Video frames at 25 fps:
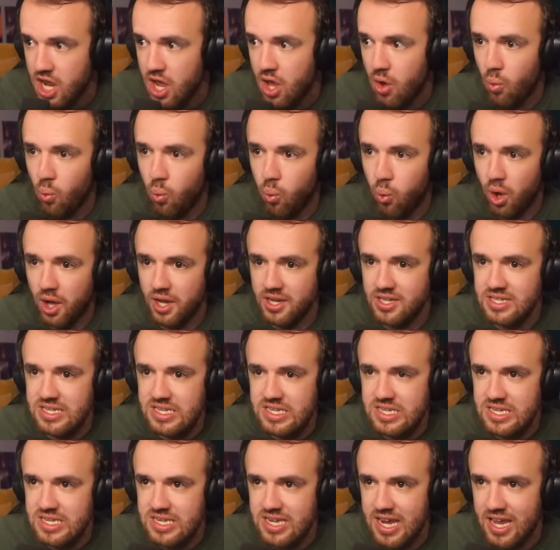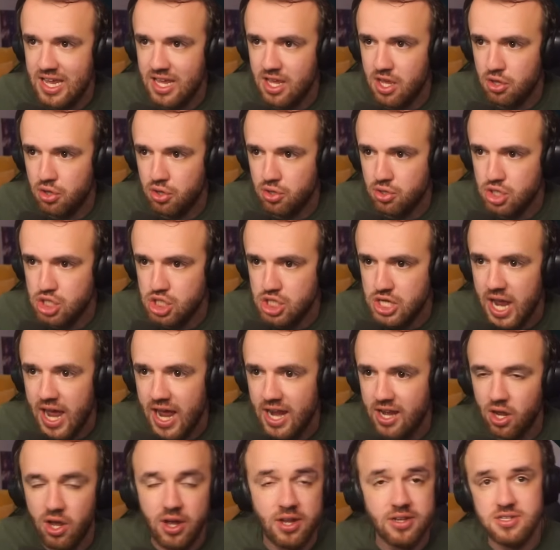one singular
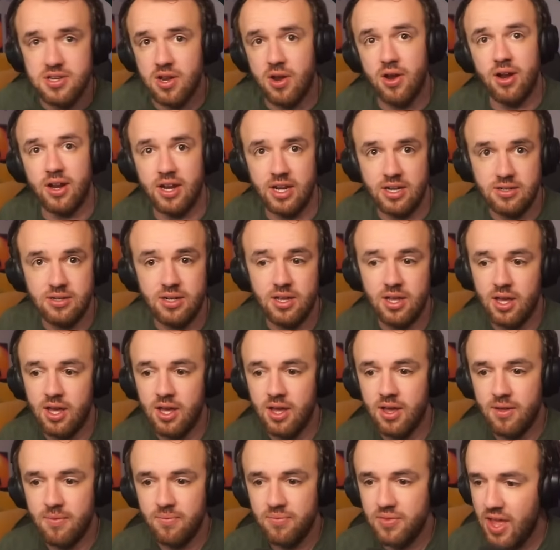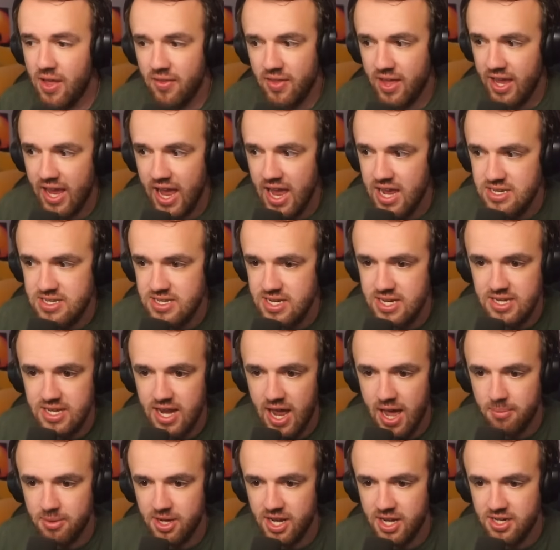shot on target. Not like AZ
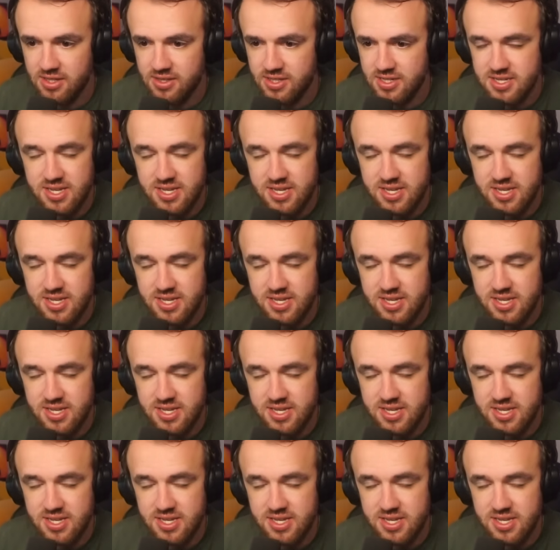dominated this